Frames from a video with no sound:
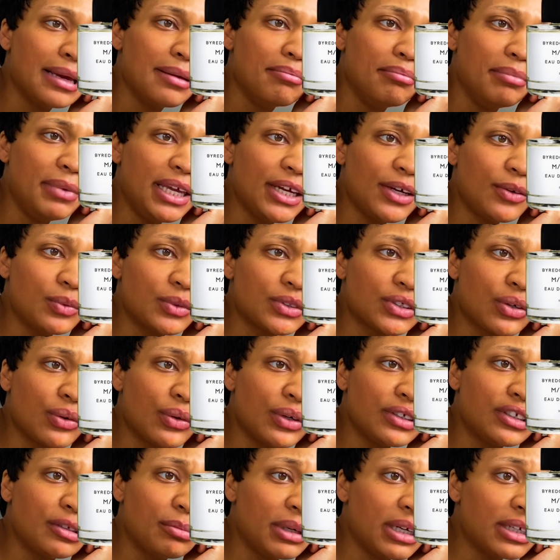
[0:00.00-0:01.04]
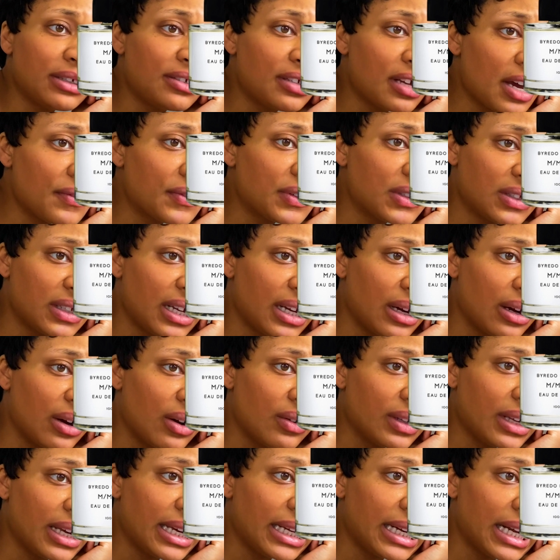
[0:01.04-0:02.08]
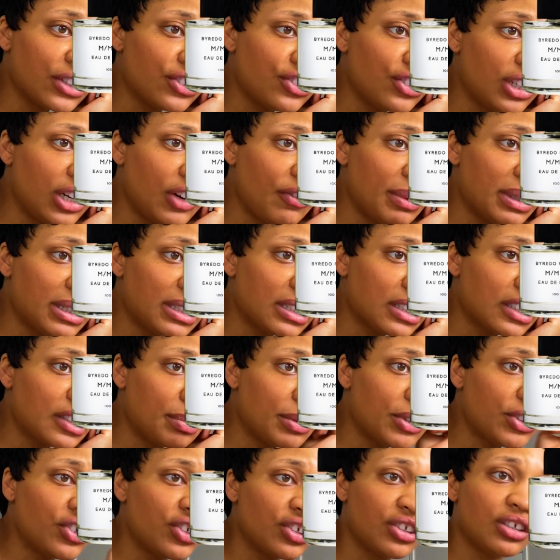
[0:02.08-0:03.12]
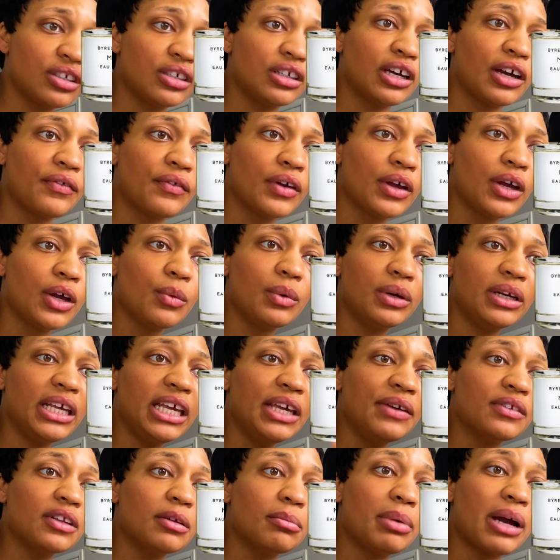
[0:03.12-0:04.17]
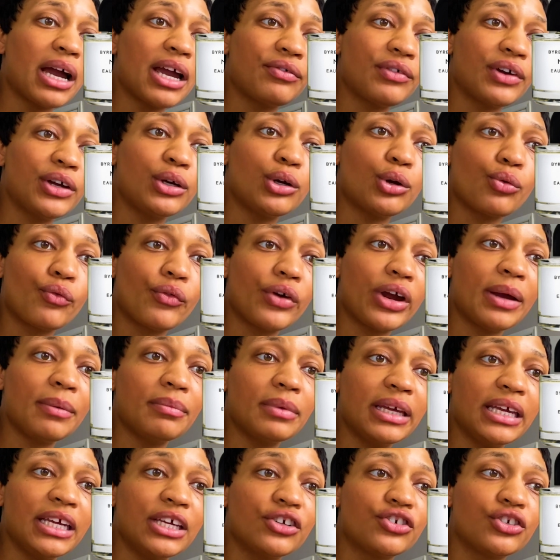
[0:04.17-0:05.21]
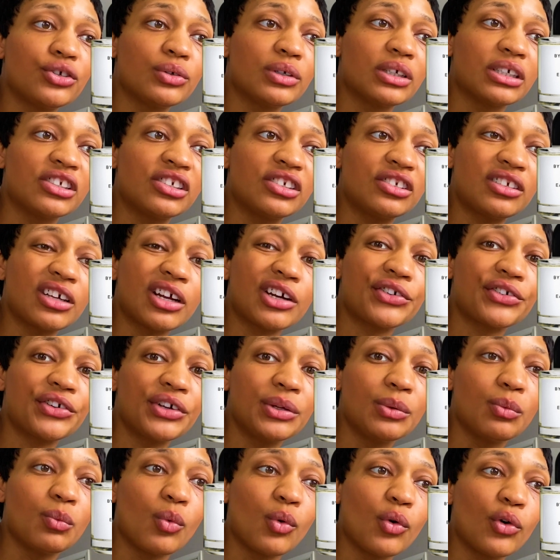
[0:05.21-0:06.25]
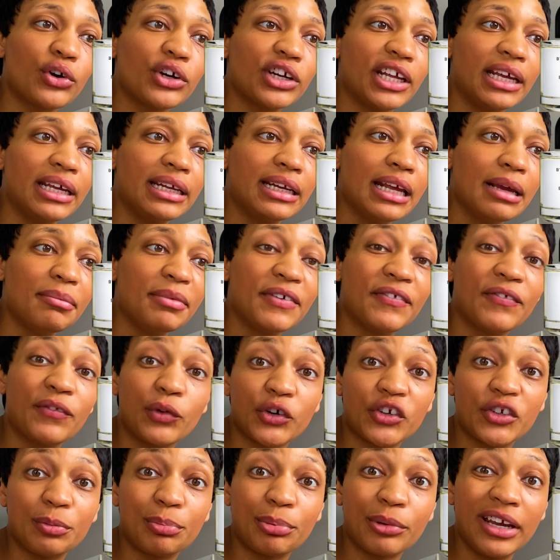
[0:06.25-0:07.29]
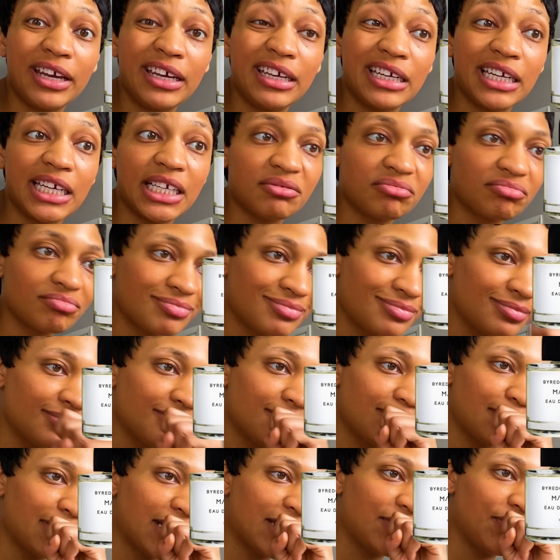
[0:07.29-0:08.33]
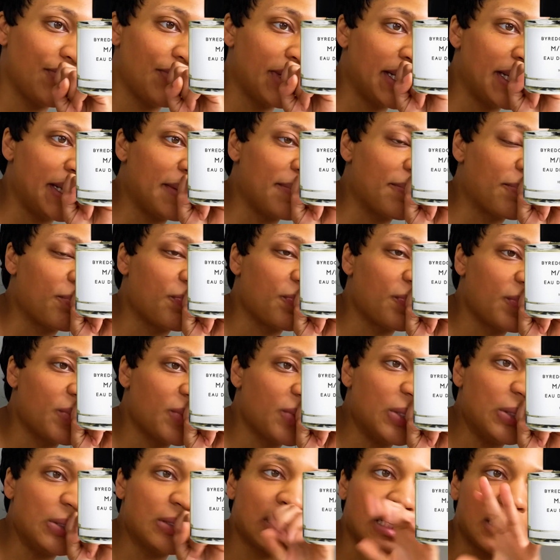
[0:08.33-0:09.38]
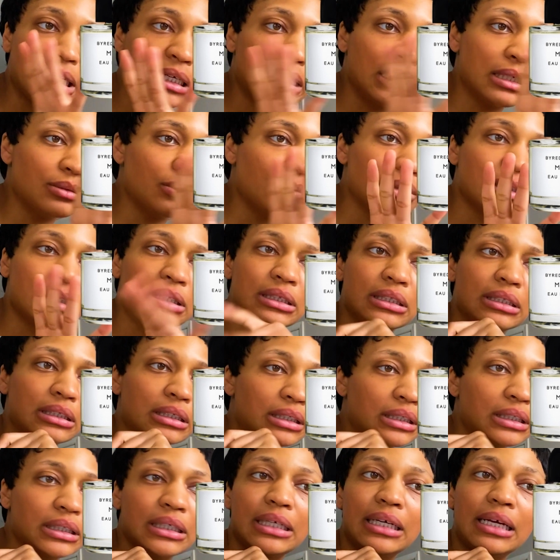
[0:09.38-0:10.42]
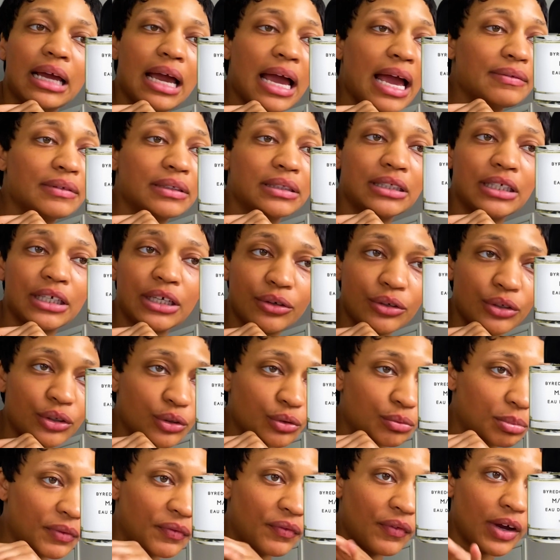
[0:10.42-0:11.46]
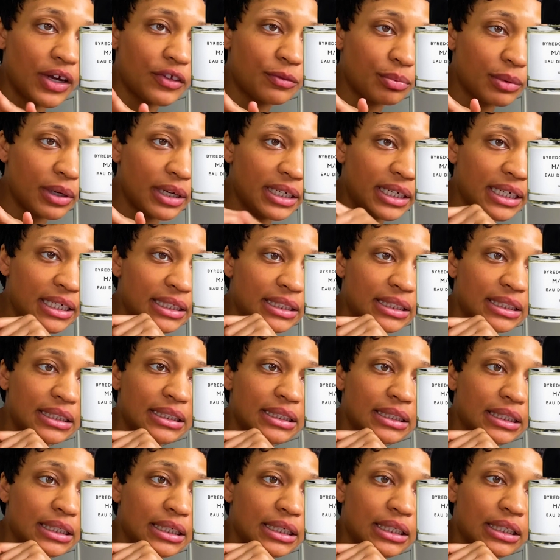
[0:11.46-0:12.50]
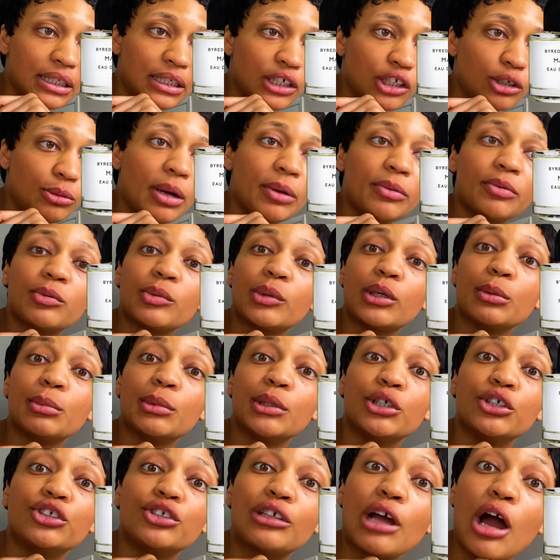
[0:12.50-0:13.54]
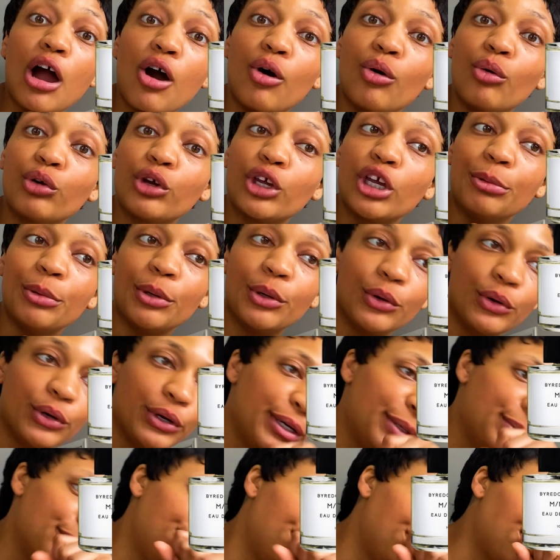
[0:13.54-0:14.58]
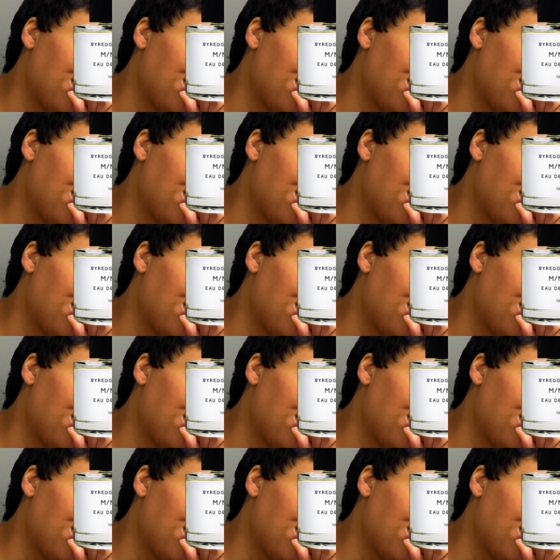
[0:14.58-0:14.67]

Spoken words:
Mink was going to be a tough sale, and I should have been suspicious enough when even the Byredo rep issued a stuttering warning before spraying it. That's funny. She was like, oh, look, I have to tell you, before I spray this, you might smell a bit of stonky, boy.